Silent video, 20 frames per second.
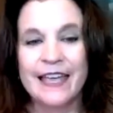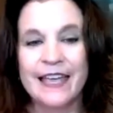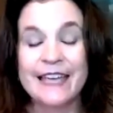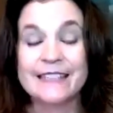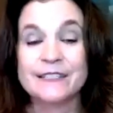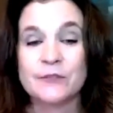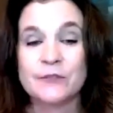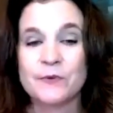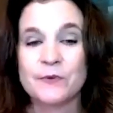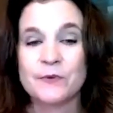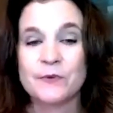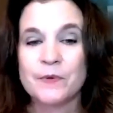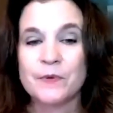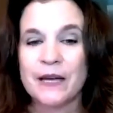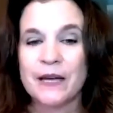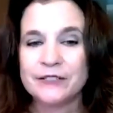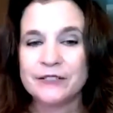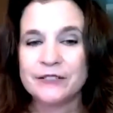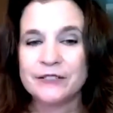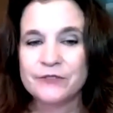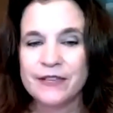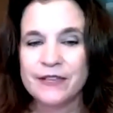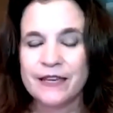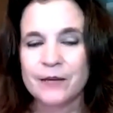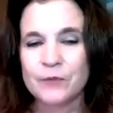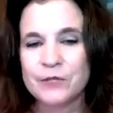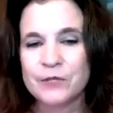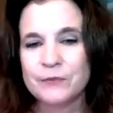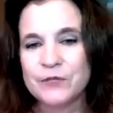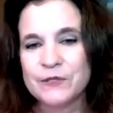As a reminder, the
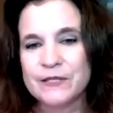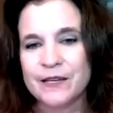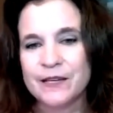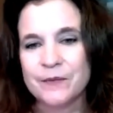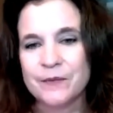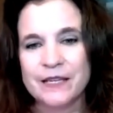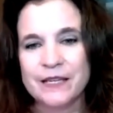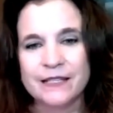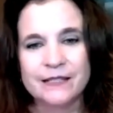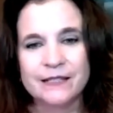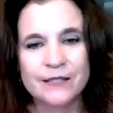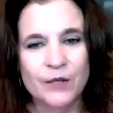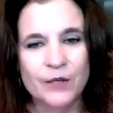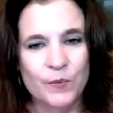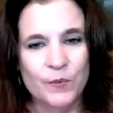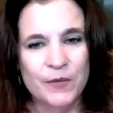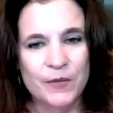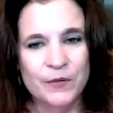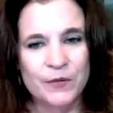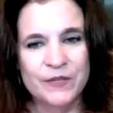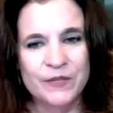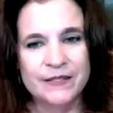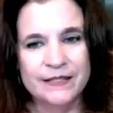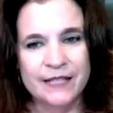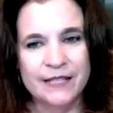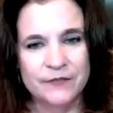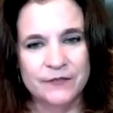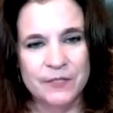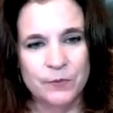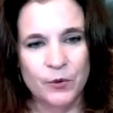Amerind Museum is open with
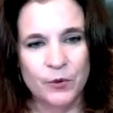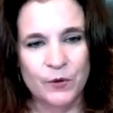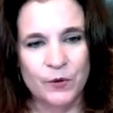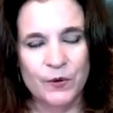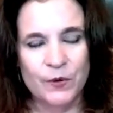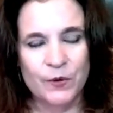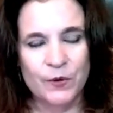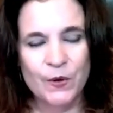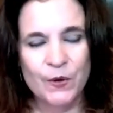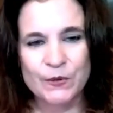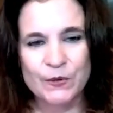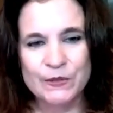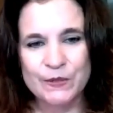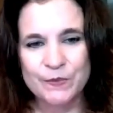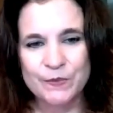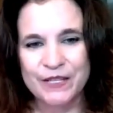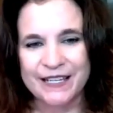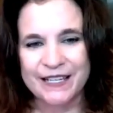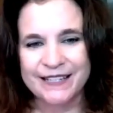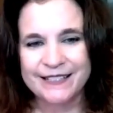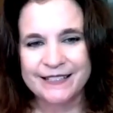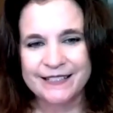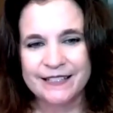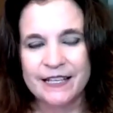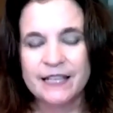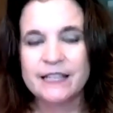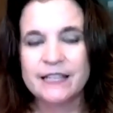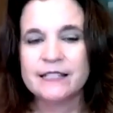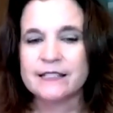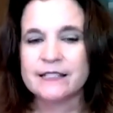safety protocols in place,
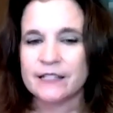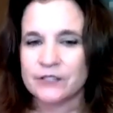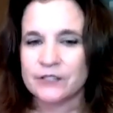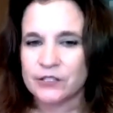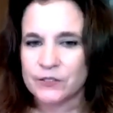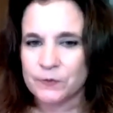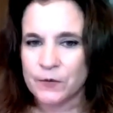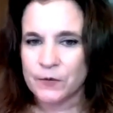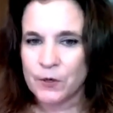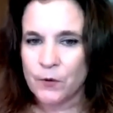such as